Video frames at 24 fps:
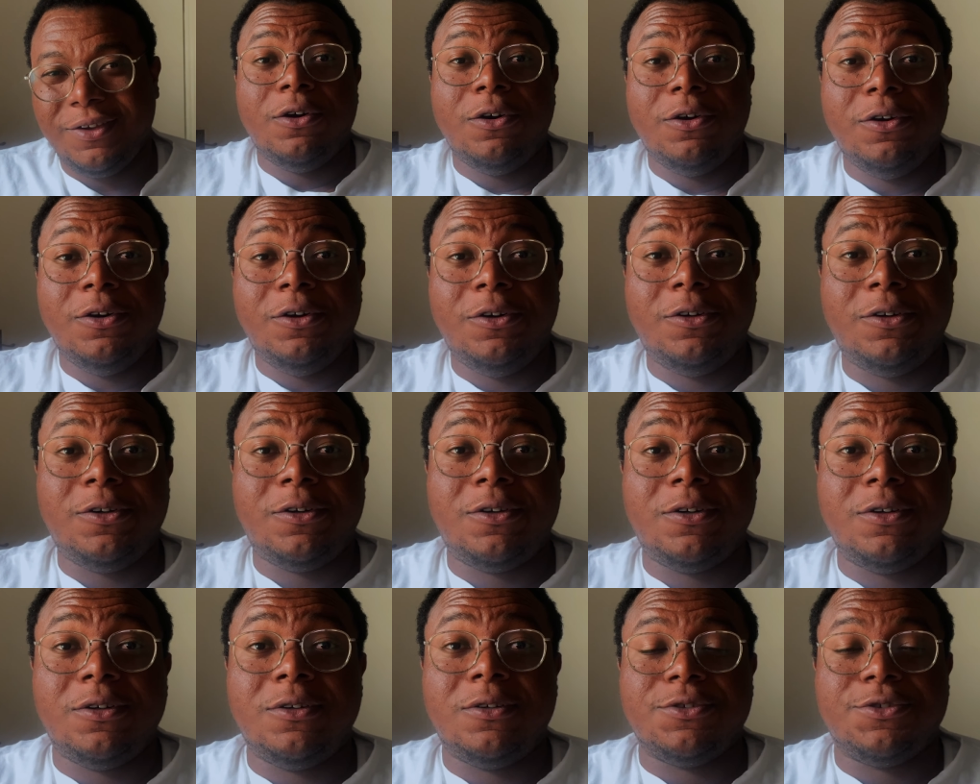
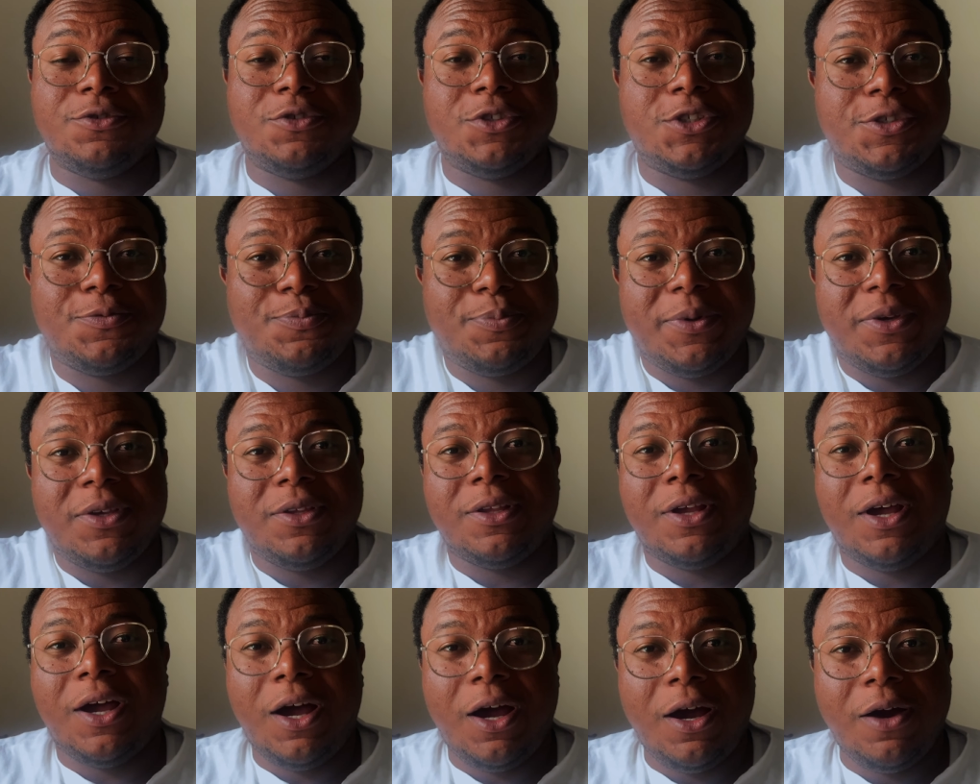or you spend
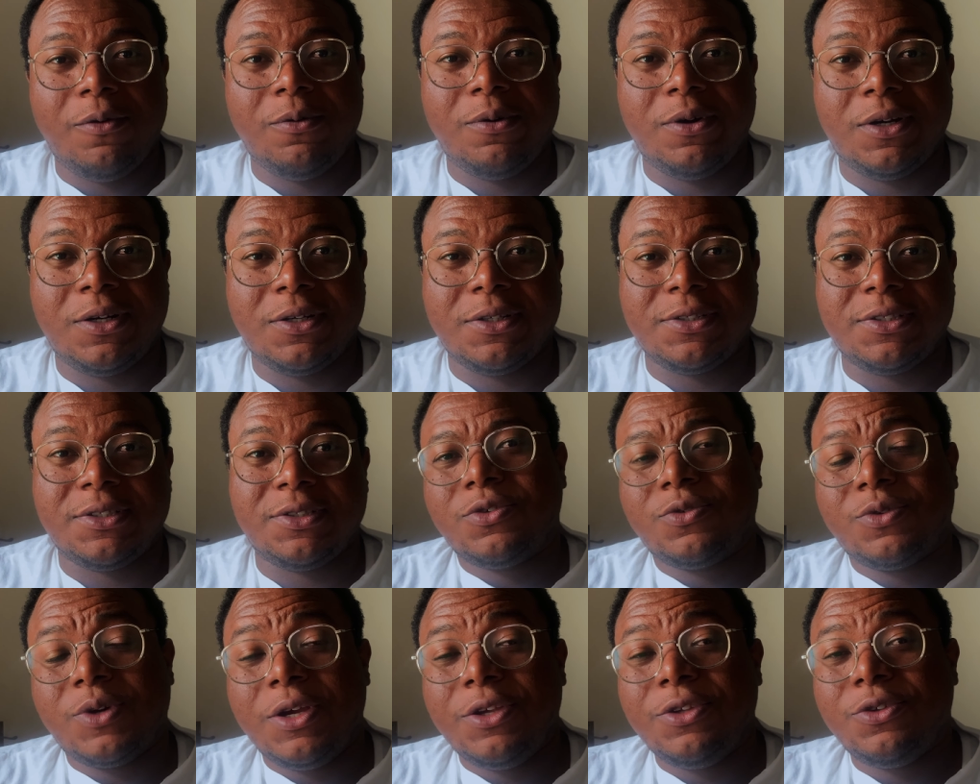hours
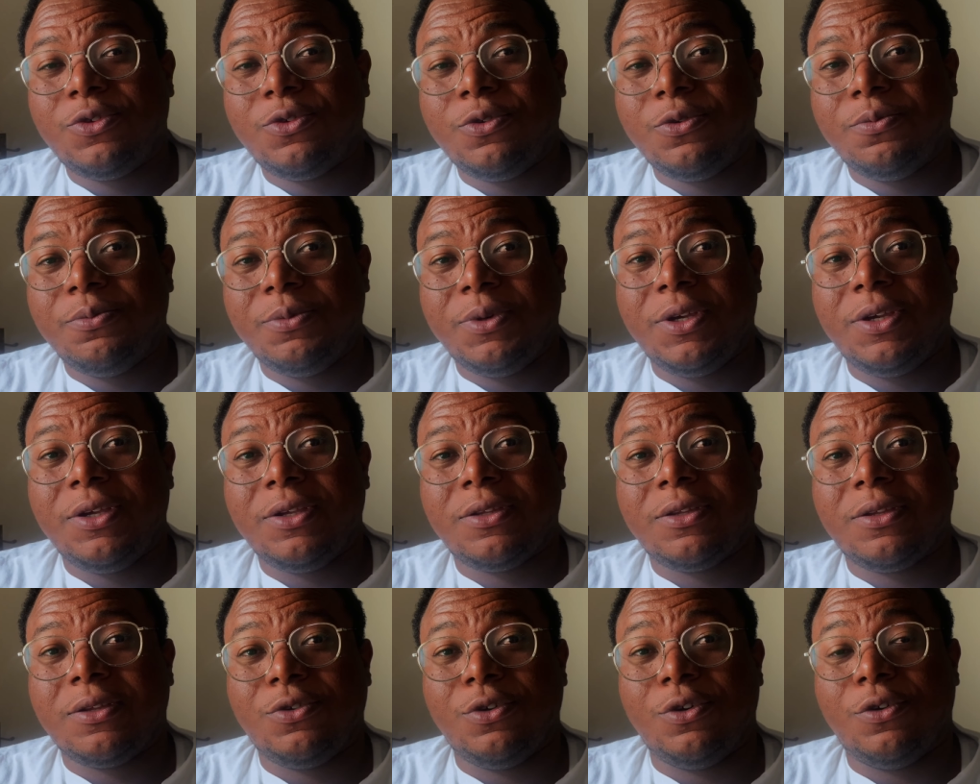trying to
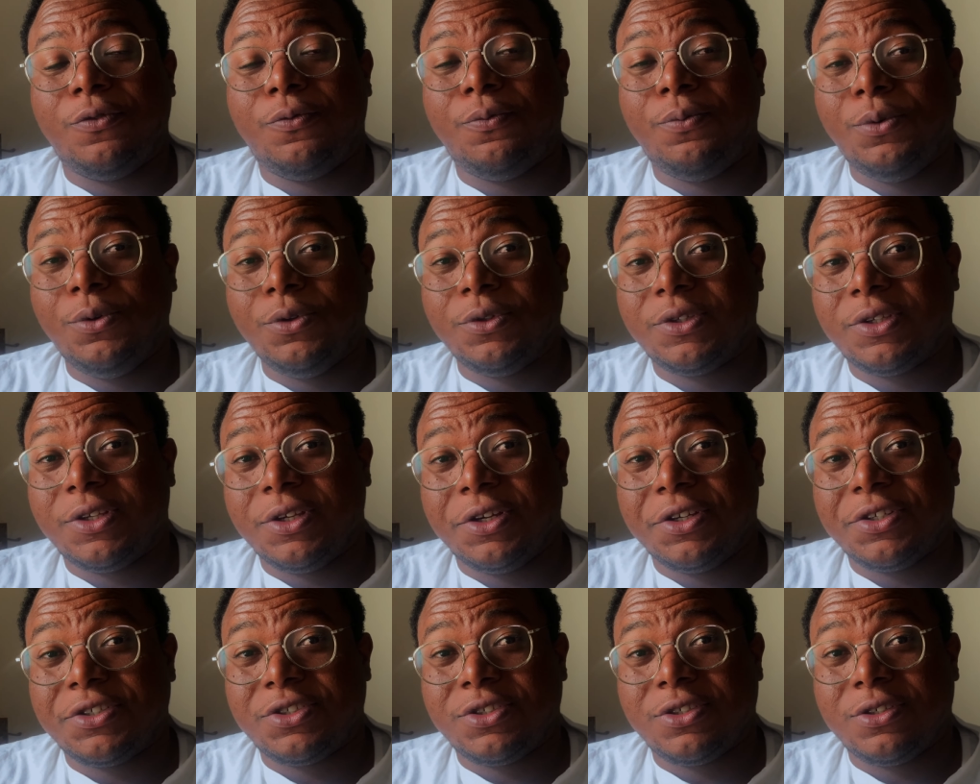make your
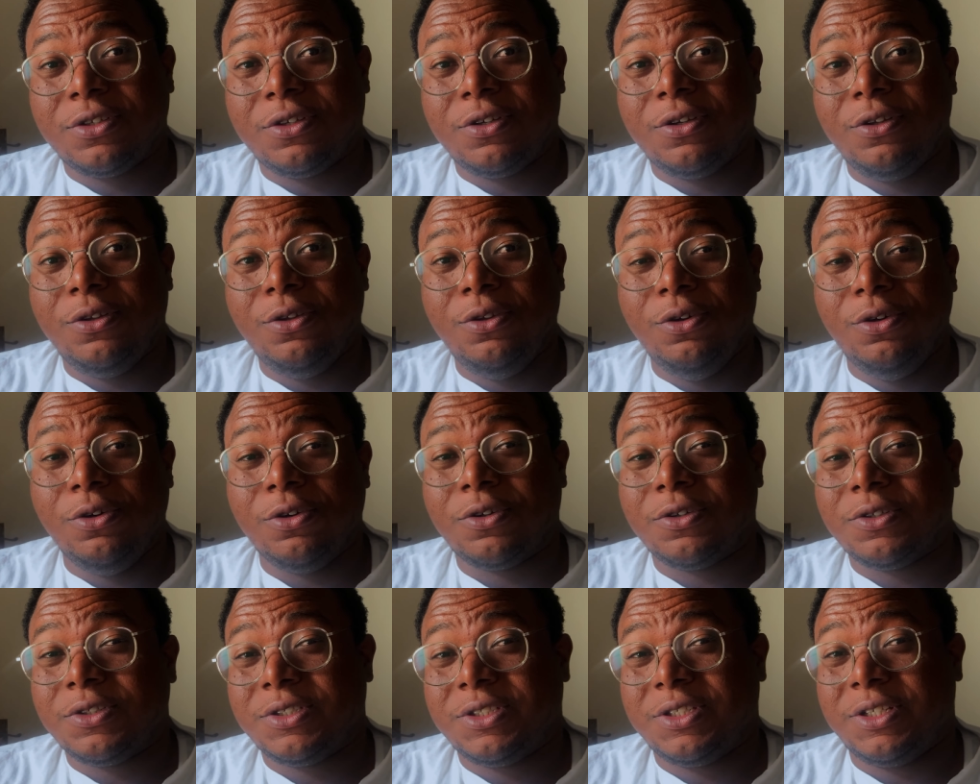footage
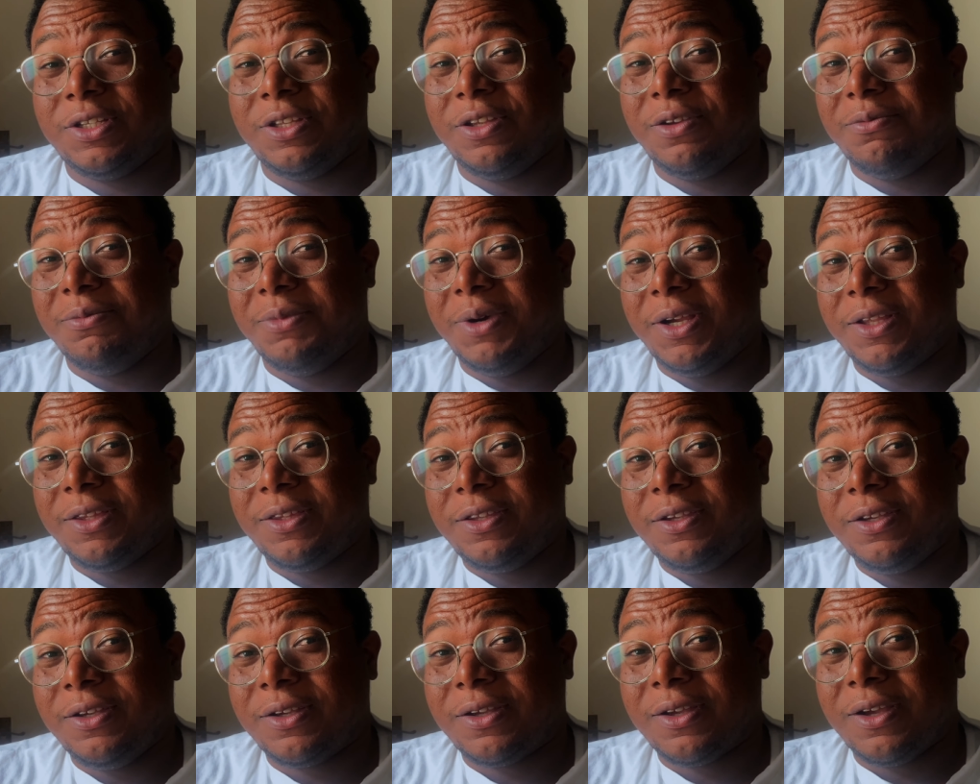look
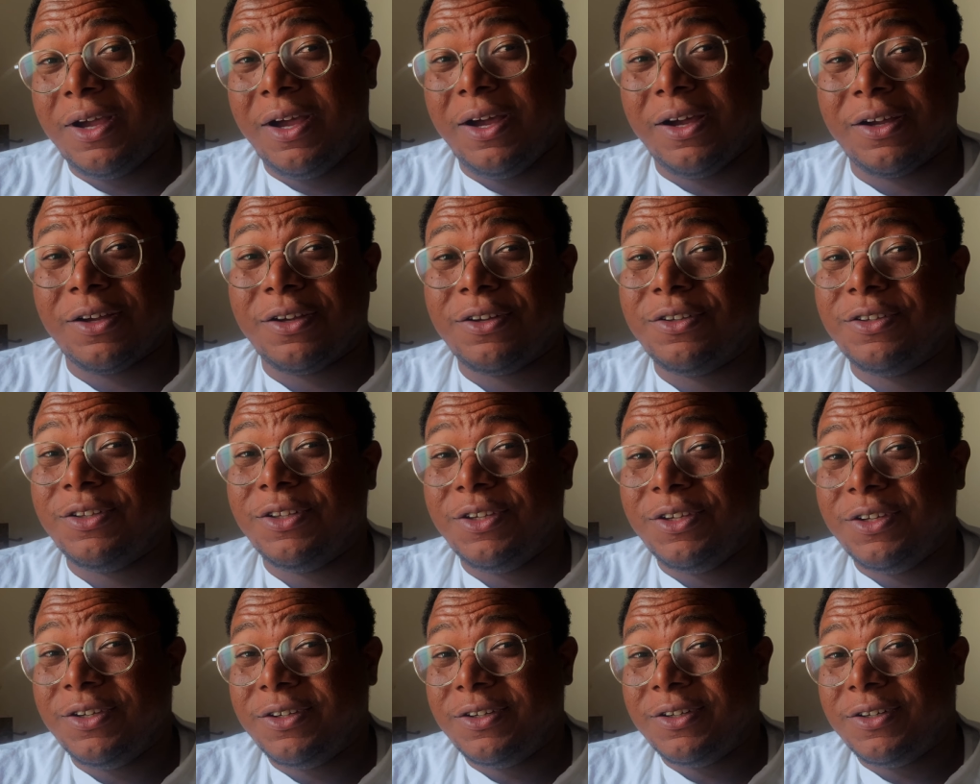cinematic and
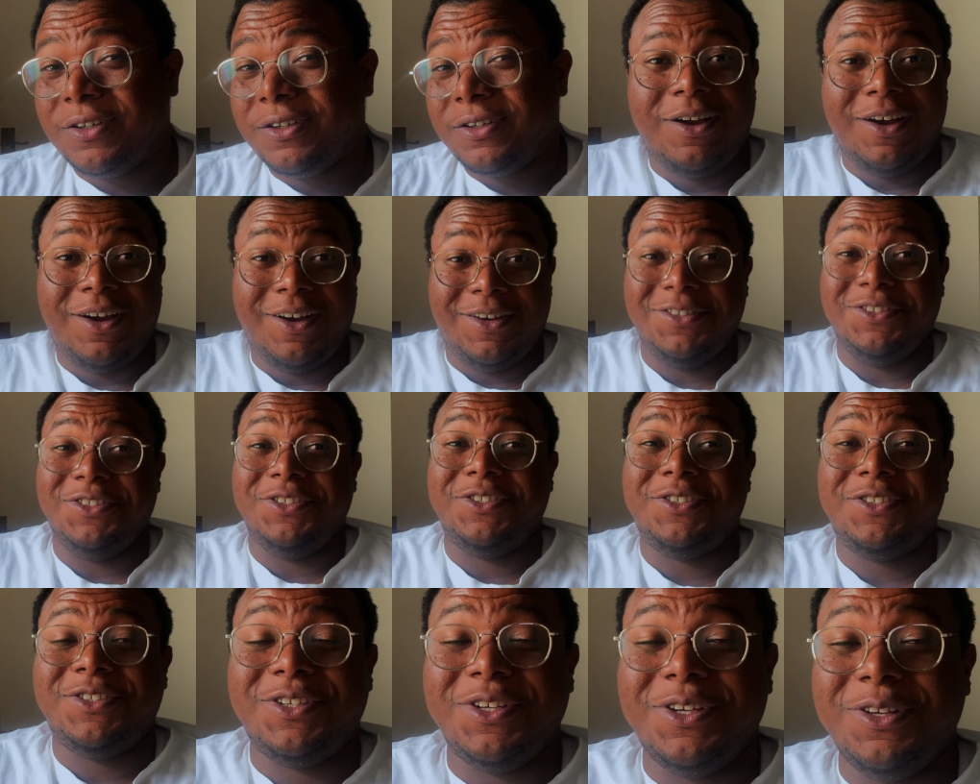clear and it
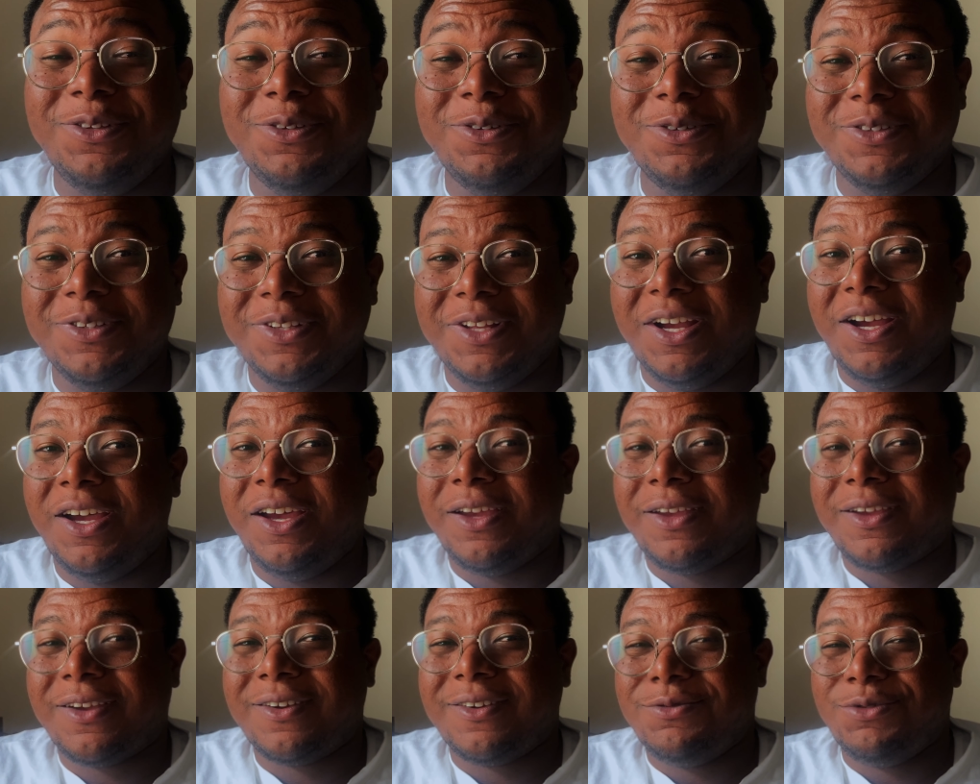still look
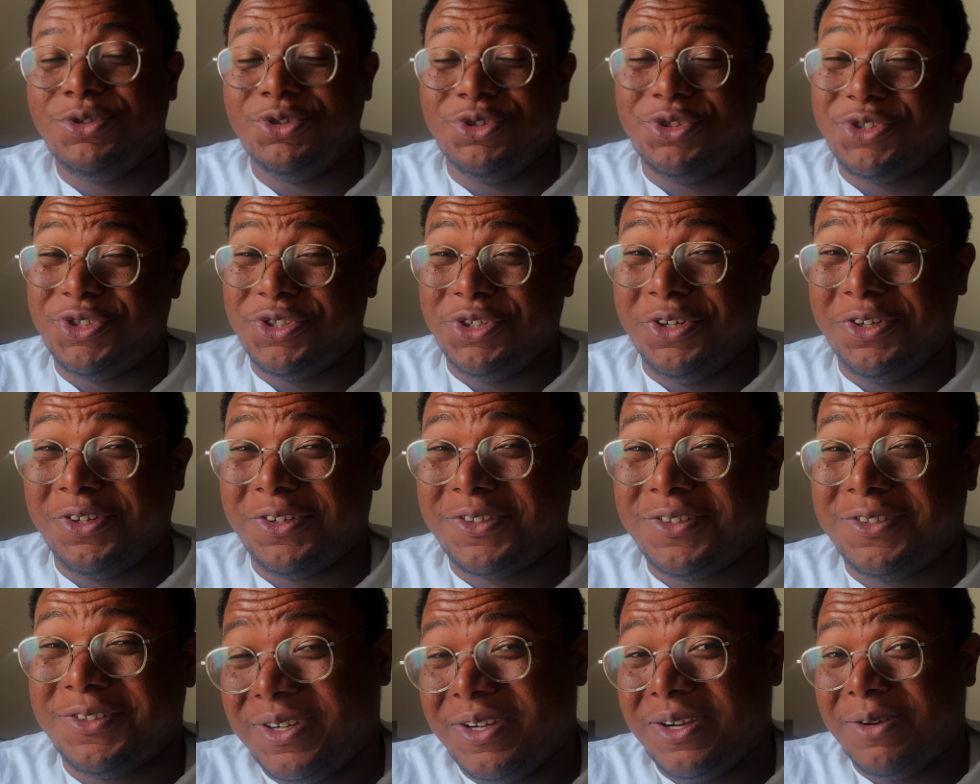like you shot
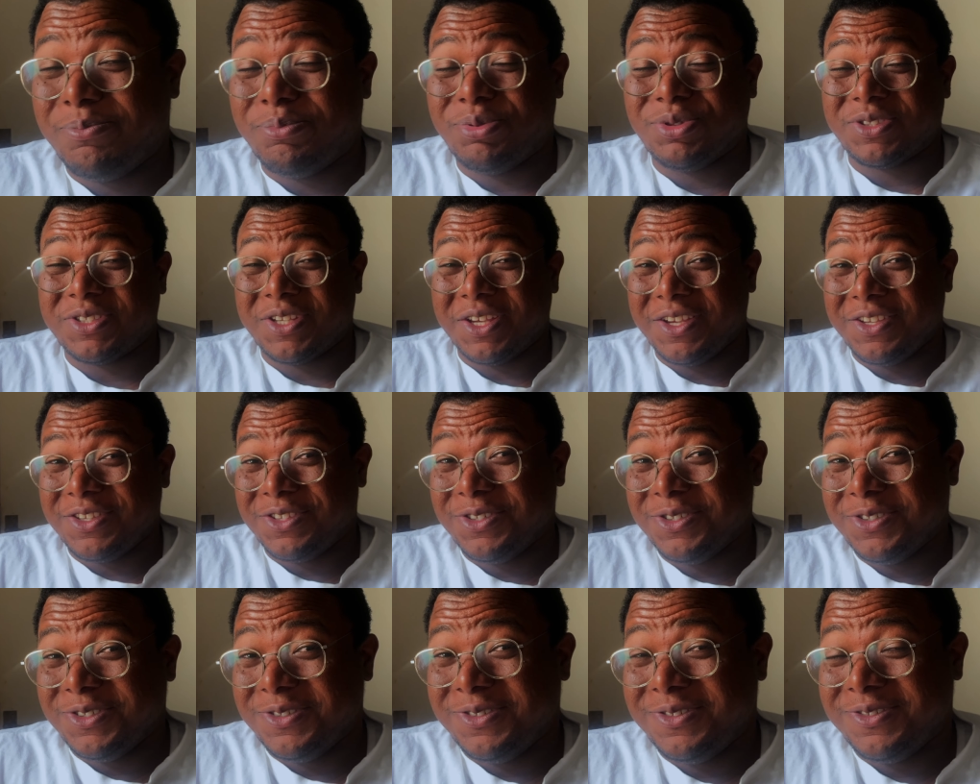a potato.